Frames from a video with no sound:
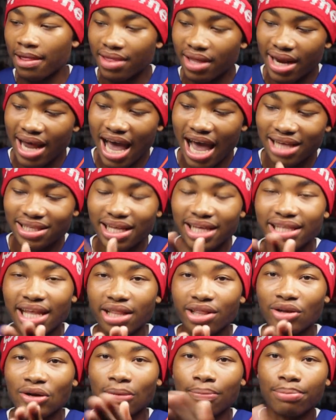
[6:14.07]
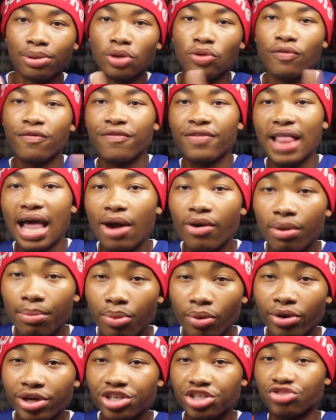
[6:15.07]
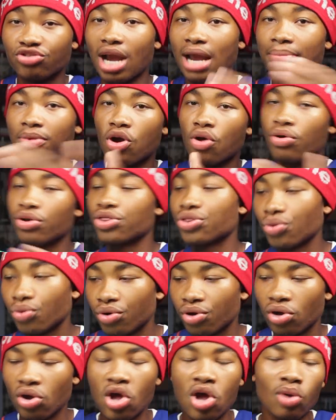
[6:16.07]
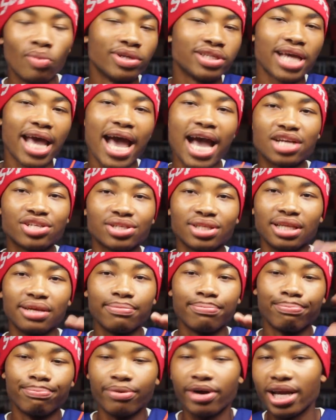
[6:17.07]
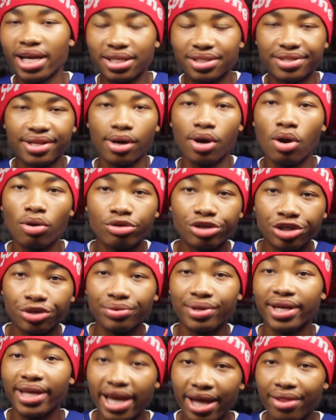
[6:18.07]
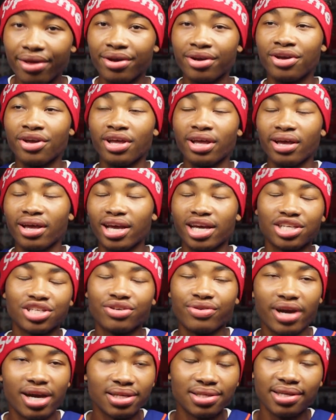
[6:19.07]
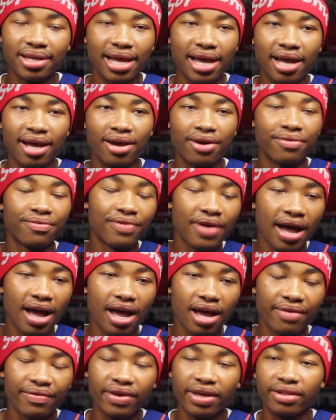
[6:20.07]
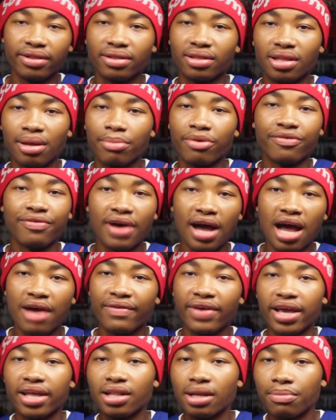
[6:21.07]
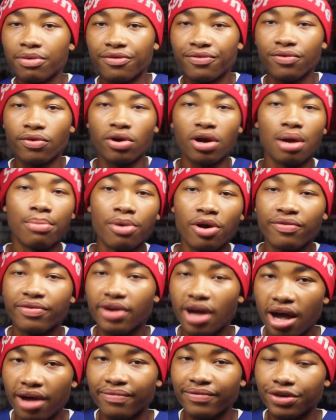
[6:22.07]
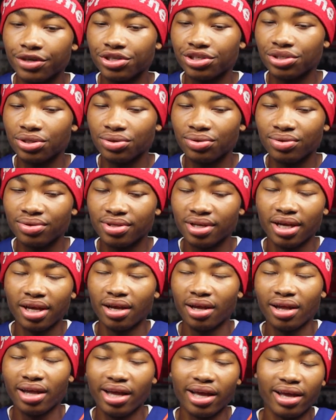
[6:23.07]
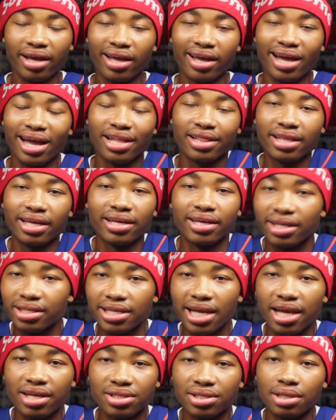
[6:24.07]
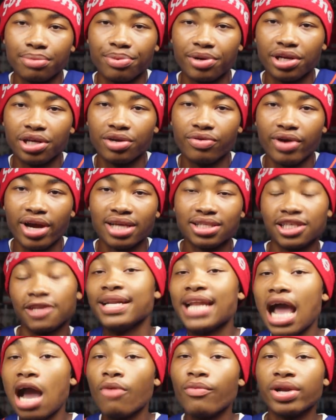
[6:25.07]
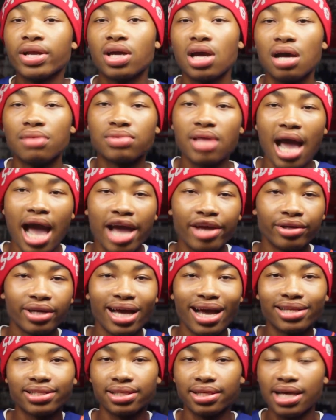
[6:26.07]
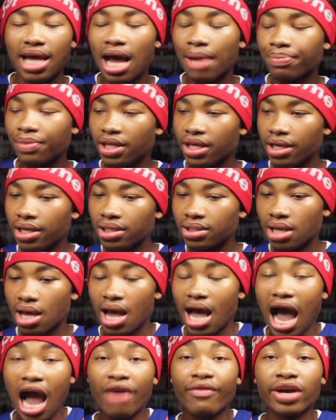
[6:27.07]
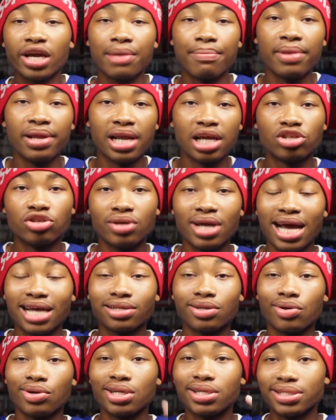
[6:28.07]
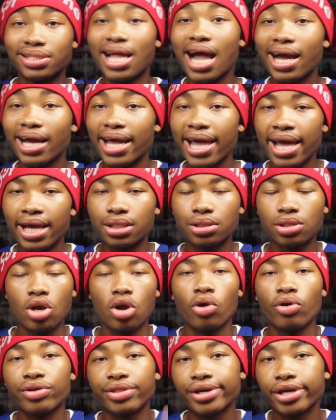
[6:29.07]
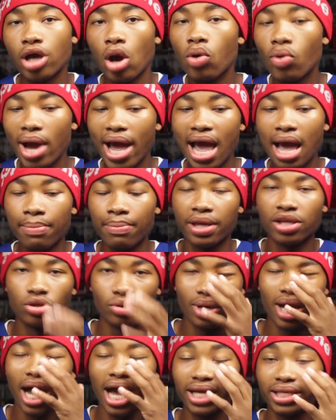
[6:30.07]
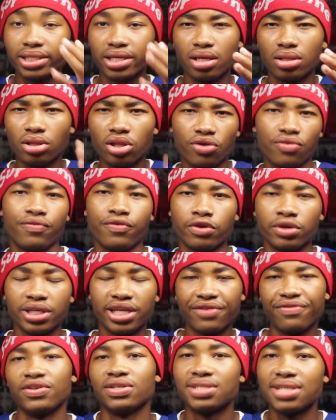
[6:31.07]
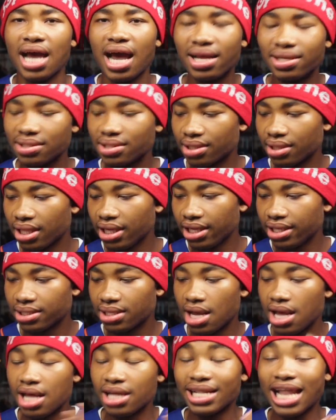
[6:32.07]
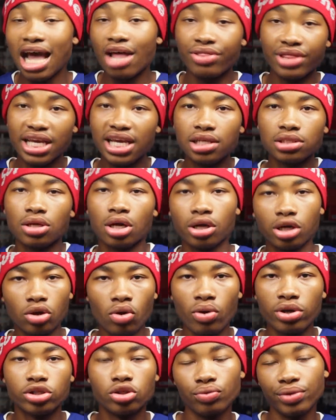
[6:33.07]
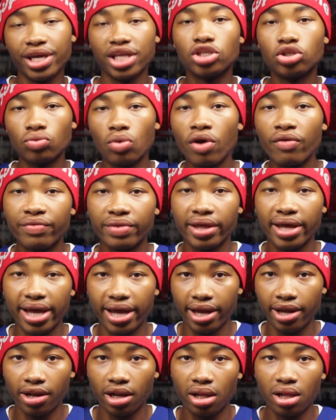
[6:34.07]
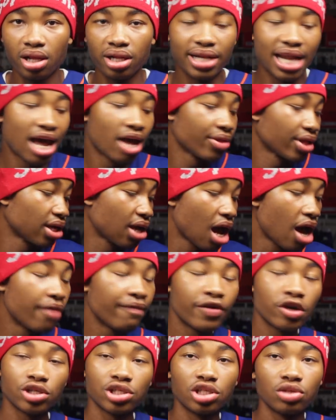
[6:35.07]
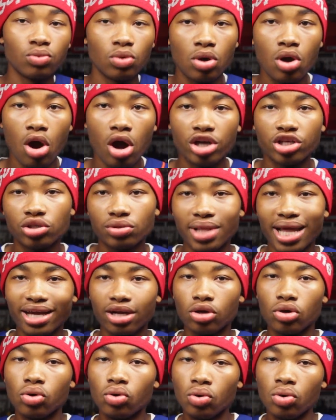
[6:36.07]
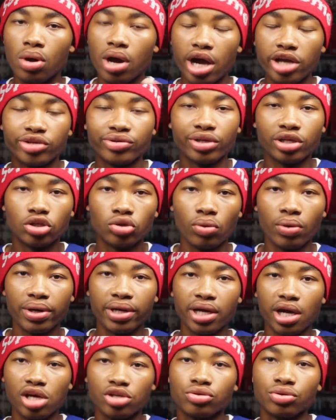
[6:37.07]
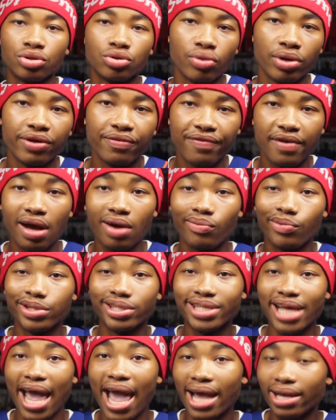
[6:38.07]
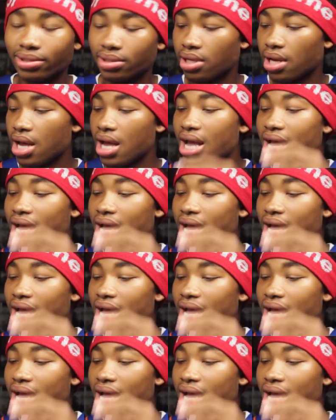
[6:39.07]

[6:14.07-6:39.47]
And then it has like that little blue flower boy stripe going through it, which actually brings the whole shoe together. It's crazy how number 5 and number 4 are both Converse shoes. I think it's actually pretty crazy. Now, when it comes to how you guys can cop these, I recommend that you guys go to StockX or the Go app and you guys can look for different sizes of these. Now, these aren't going to hit you over the head. Now, the Converses will cost you like a cool 120, 125 with tax.